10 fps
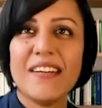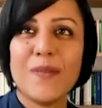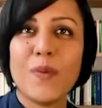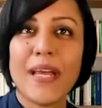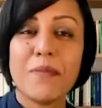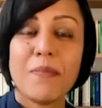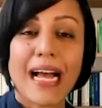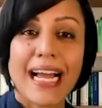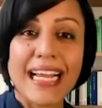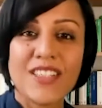went
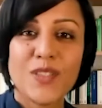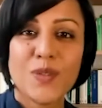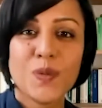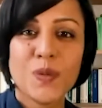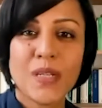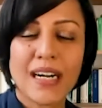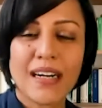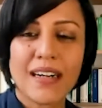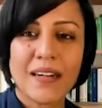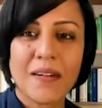back to
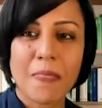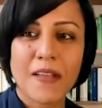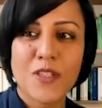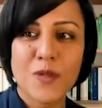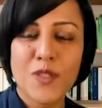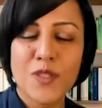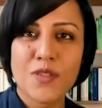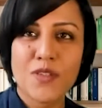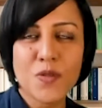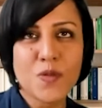
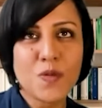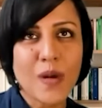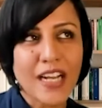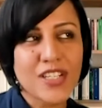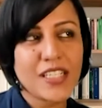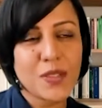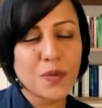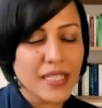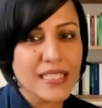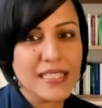two
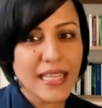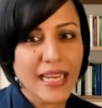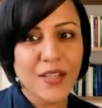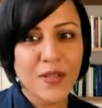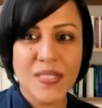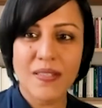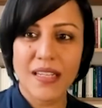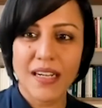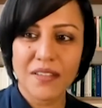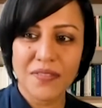things that I used to
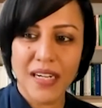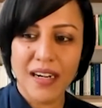love.